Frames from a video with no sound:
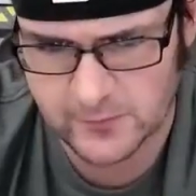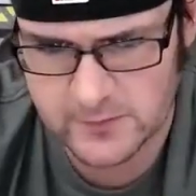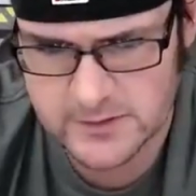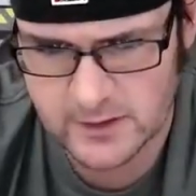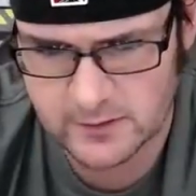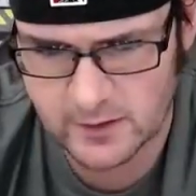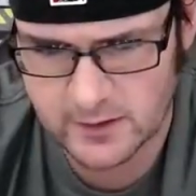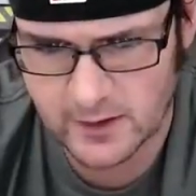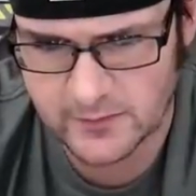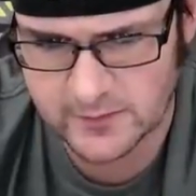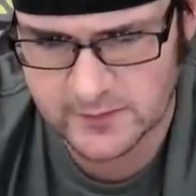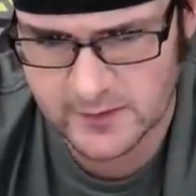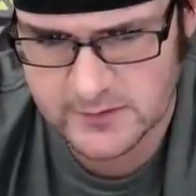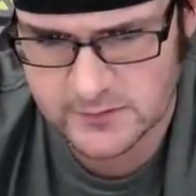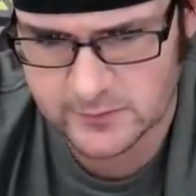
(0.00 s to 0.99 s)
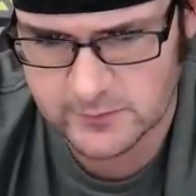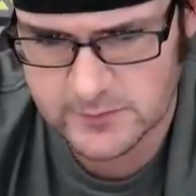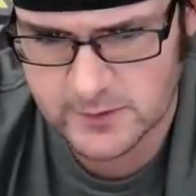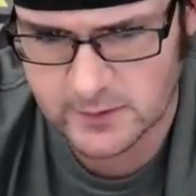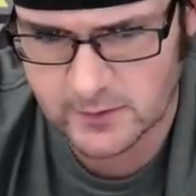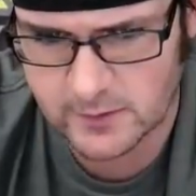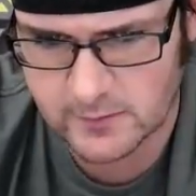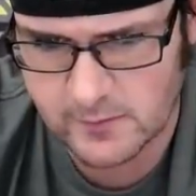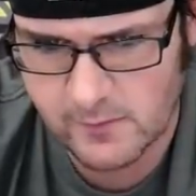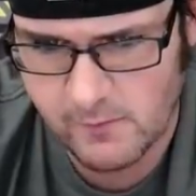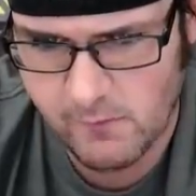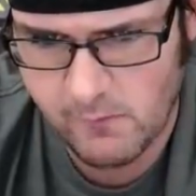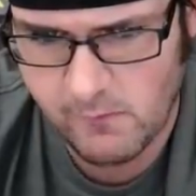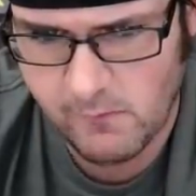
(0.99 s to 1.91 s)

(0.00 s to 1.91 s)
Is that Thursday night? I think that's Thursday night.